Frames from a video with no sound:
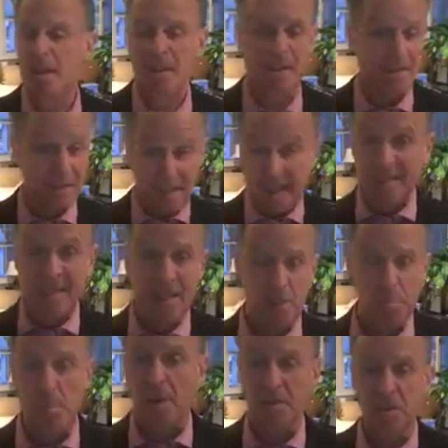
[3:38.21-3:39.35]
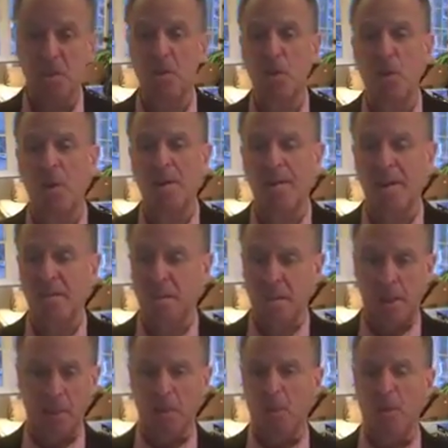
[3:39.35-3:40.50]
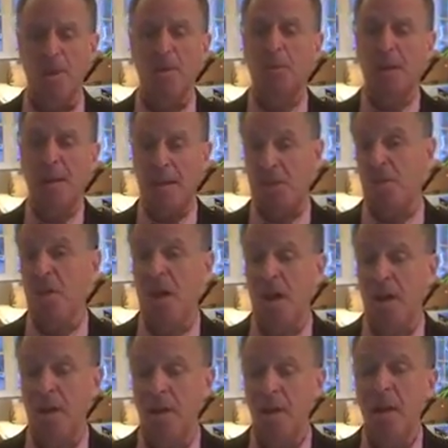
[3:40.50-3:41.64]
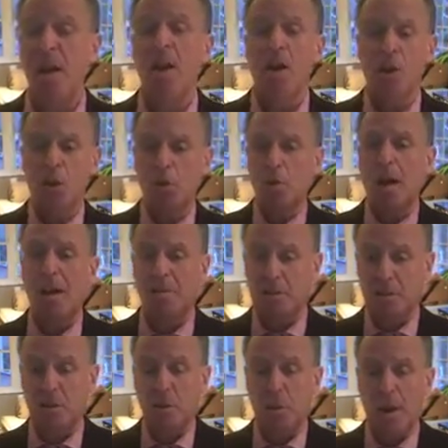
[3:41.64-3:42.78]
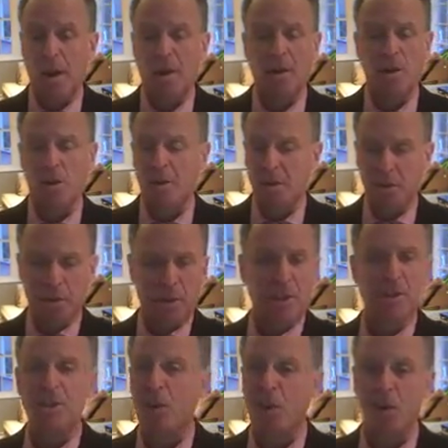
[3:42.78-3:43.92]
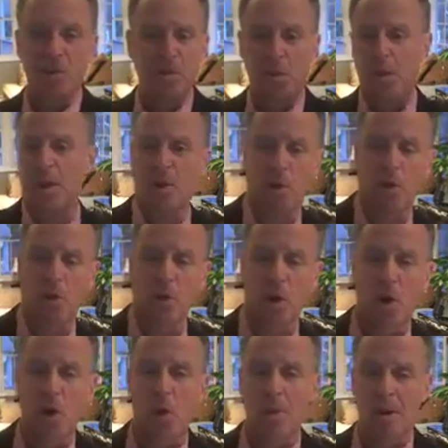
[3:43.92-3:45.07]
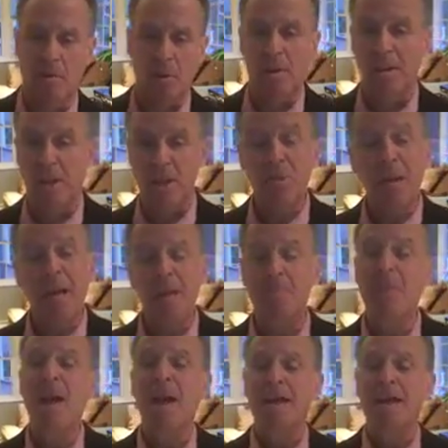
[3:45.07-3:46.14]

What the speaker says: It does not take months to do it. It takes a couple of weeks. We get it done. You guys are square. Your deal's going to close. We're going to all go home and everyone gets paid.